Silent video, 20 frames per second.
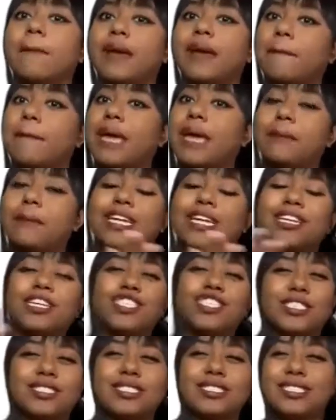but maybe in
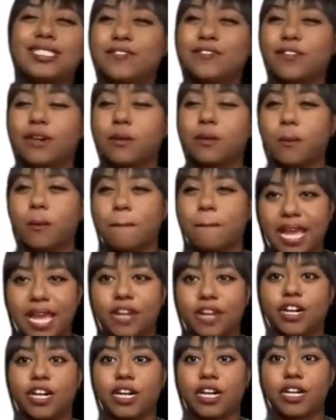just a different
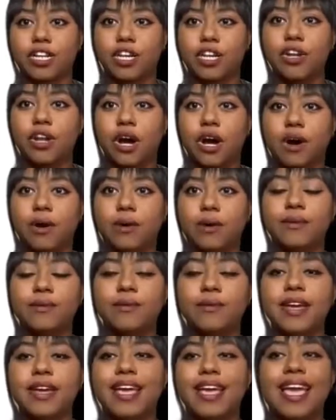manner, you know?